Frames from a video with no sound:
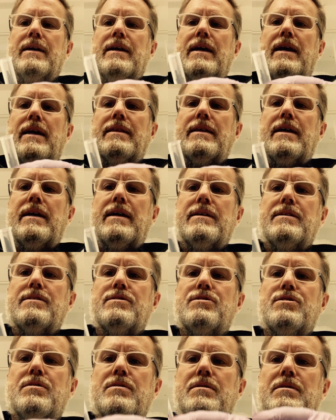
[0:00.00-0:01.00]
And then
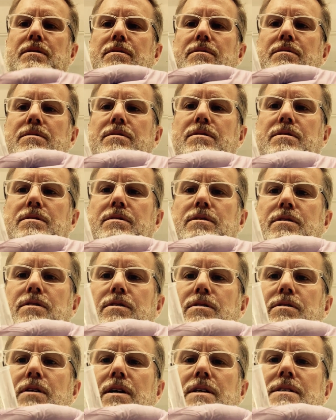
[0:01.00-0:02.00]
to
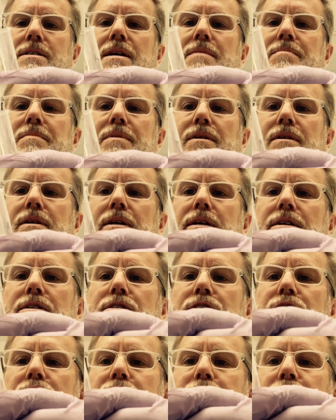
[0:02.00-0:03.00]
assemble it, you
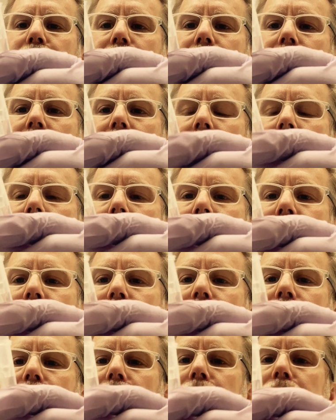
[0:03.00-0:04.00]
just put it in a
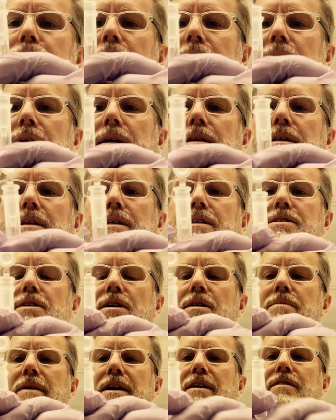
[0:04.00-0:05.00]
tube. These
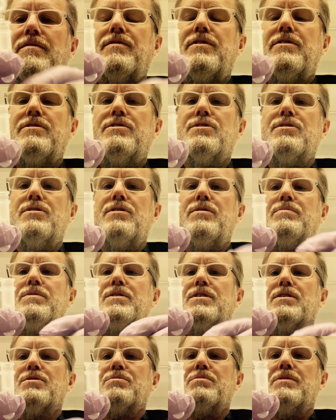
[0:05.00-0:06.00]
are microfuge tubes
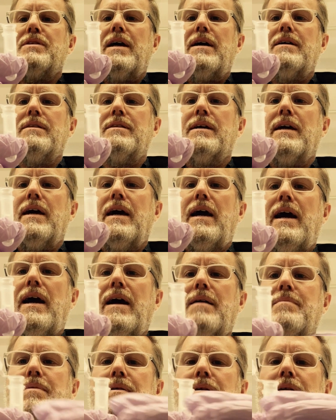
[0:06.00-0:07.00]
just without the
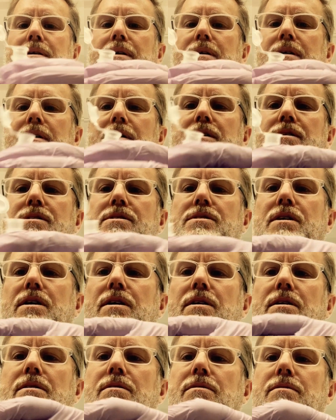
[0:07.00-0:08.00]
cap.
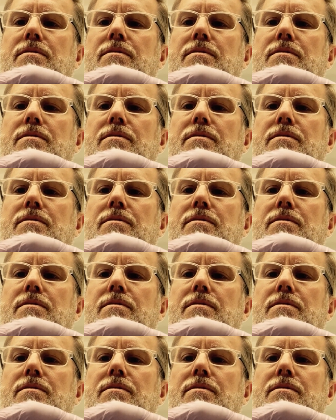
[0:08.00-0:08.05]
So